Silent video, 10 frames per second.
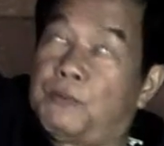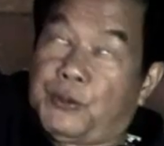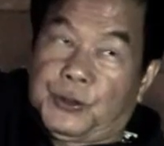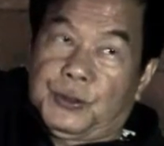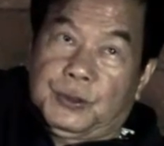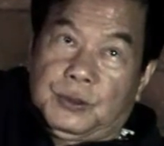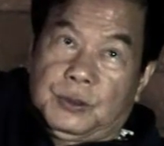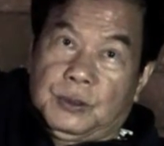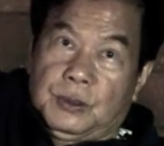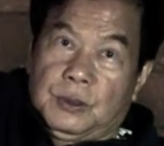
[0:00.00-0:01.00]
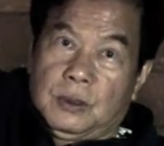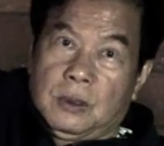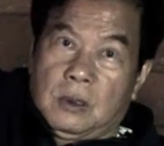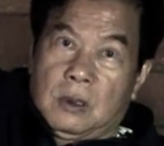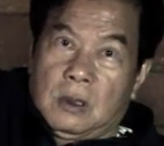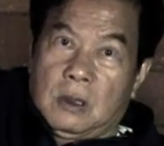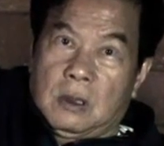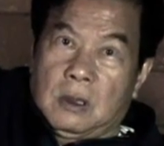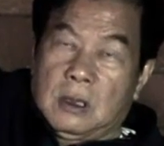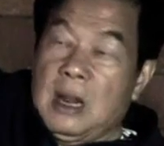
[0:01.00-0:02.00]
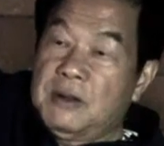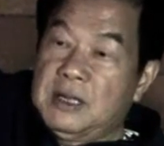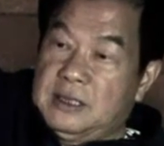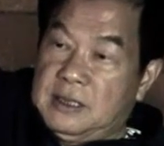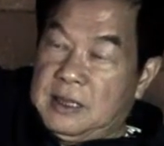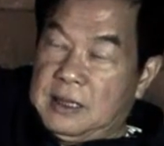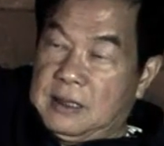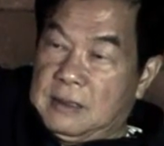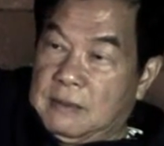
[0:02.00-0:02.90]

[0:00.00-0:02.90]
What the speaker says: phew, now they see things.